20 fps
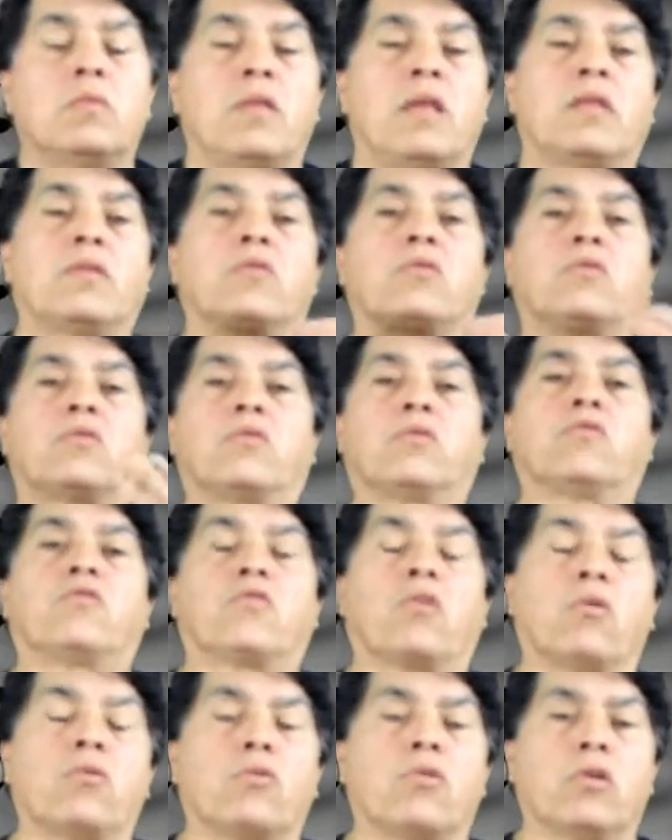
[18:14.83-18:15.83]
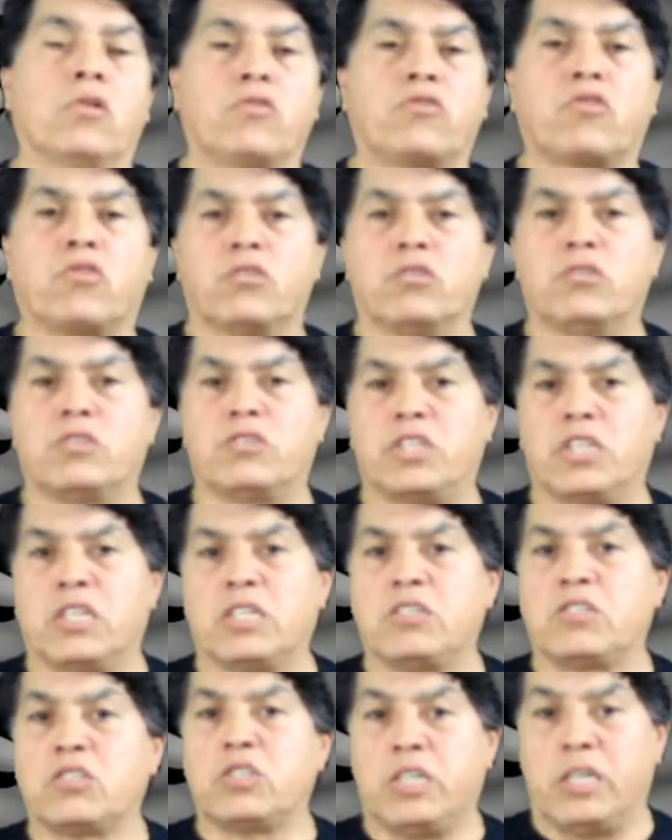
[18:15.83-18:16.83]
that those certain
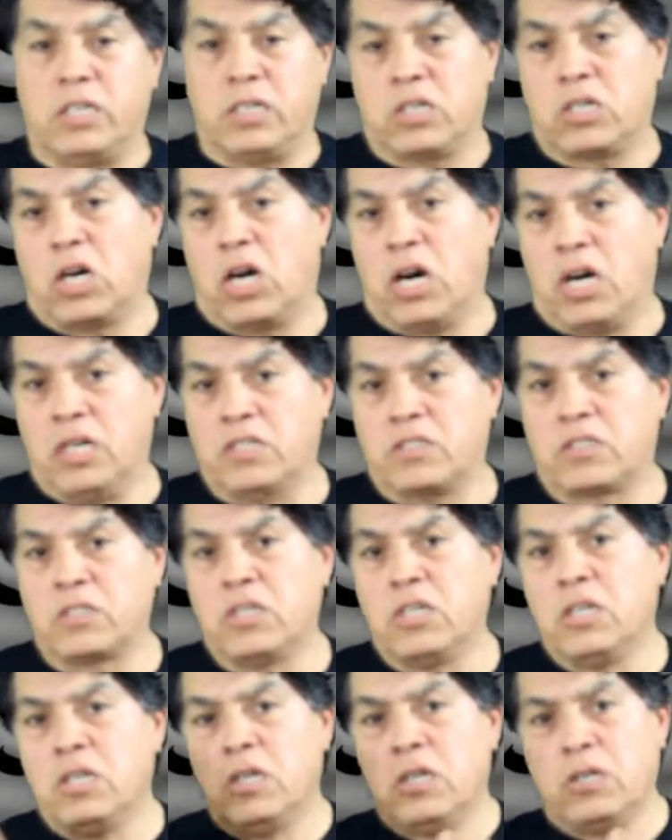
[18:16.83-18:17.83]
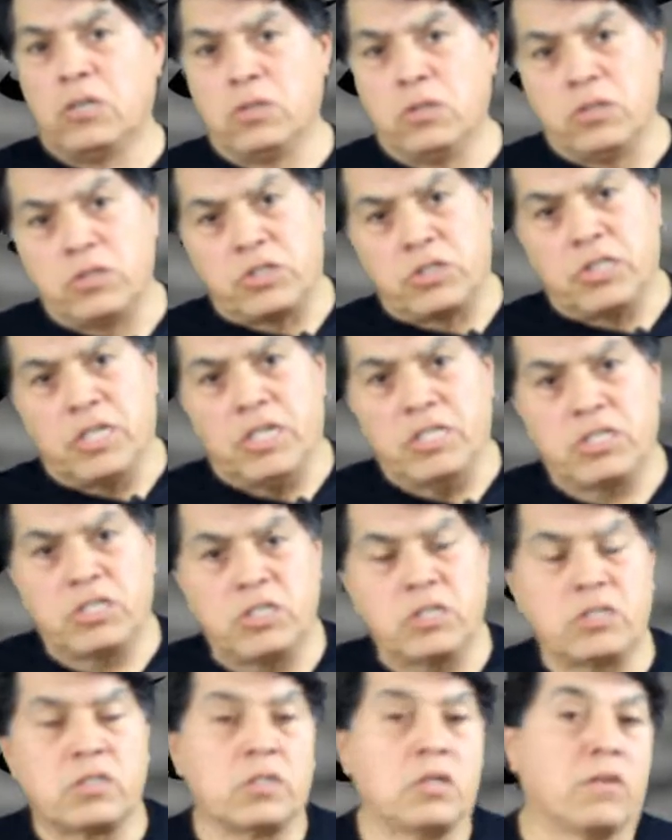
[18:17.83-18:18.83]
things can cause
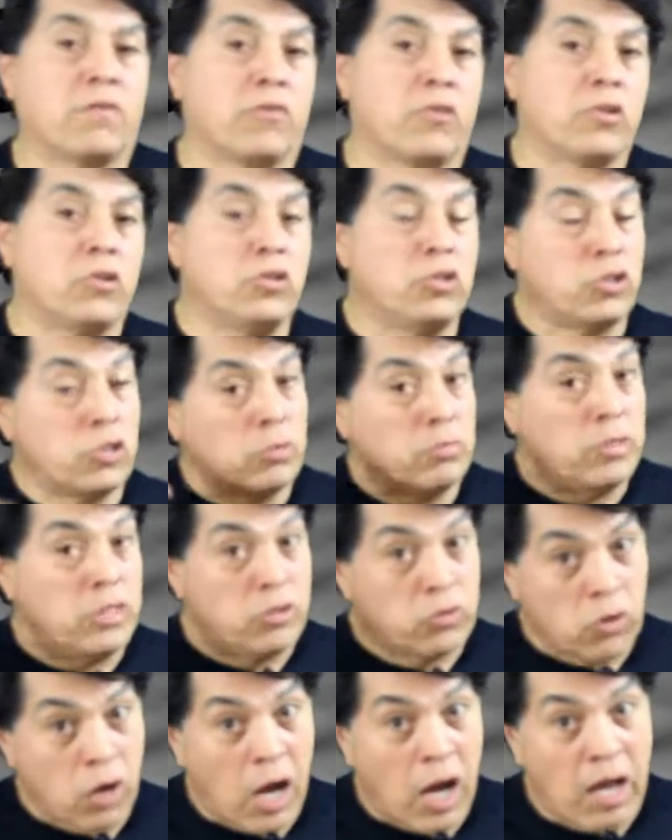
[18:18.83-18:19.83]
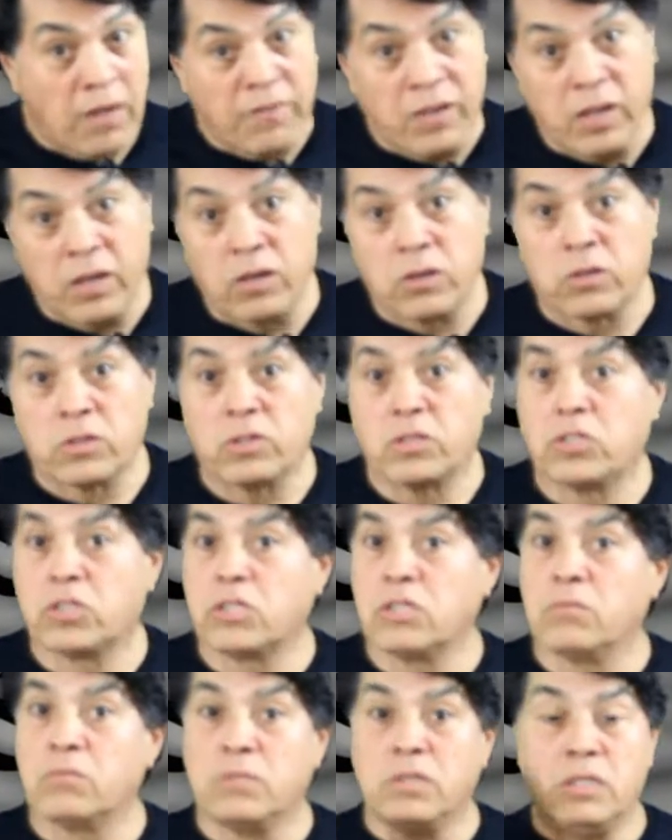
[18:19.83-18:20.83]
hallucinations, therefore you shouldn't be driving, or
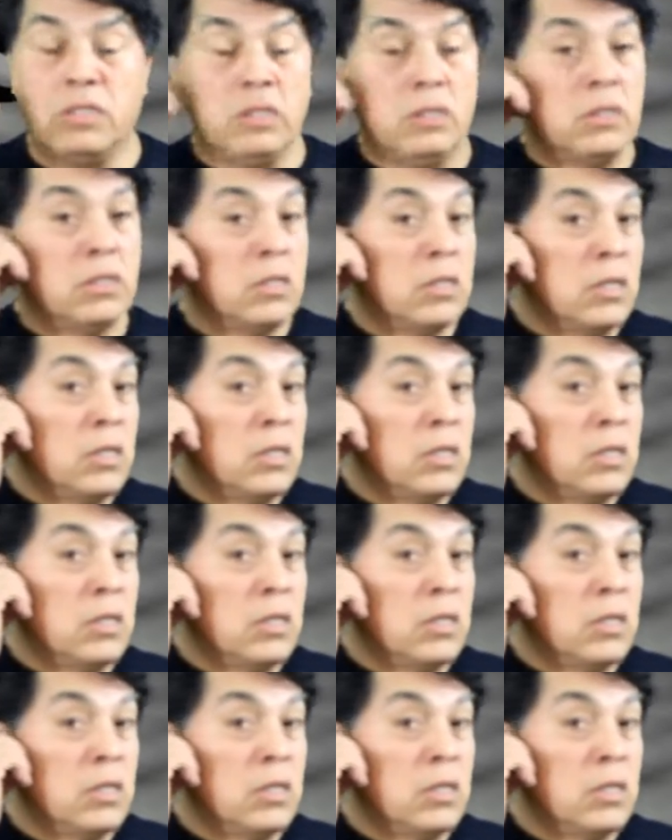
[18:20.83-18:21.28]
shouldn't be